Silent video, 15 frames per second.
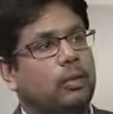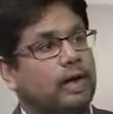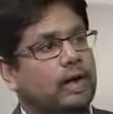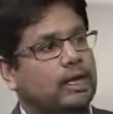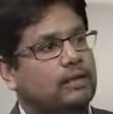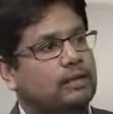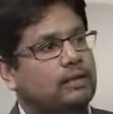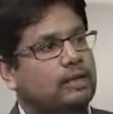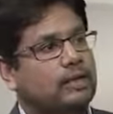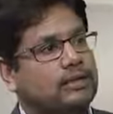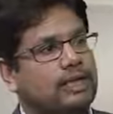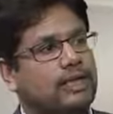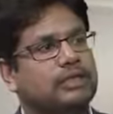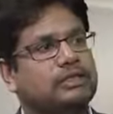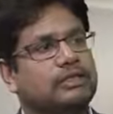Where are the
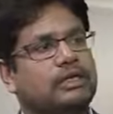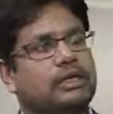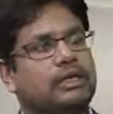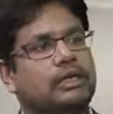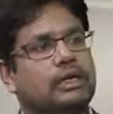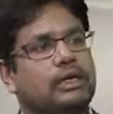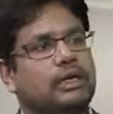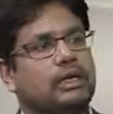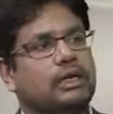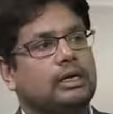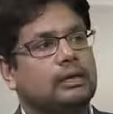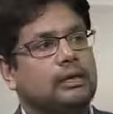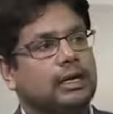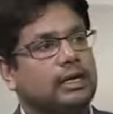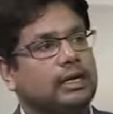trucks actually
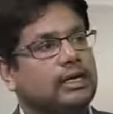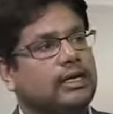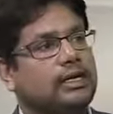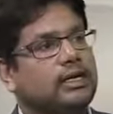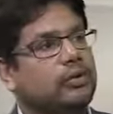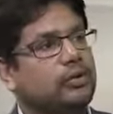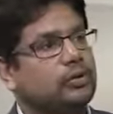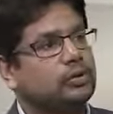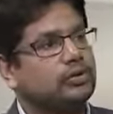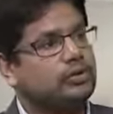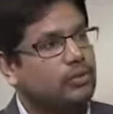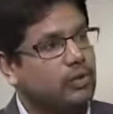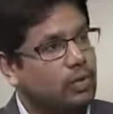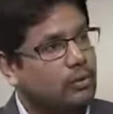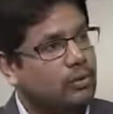taking detours
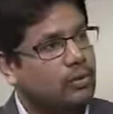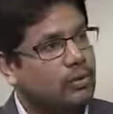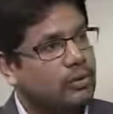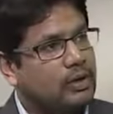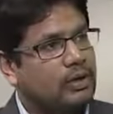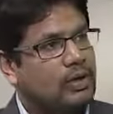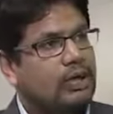from,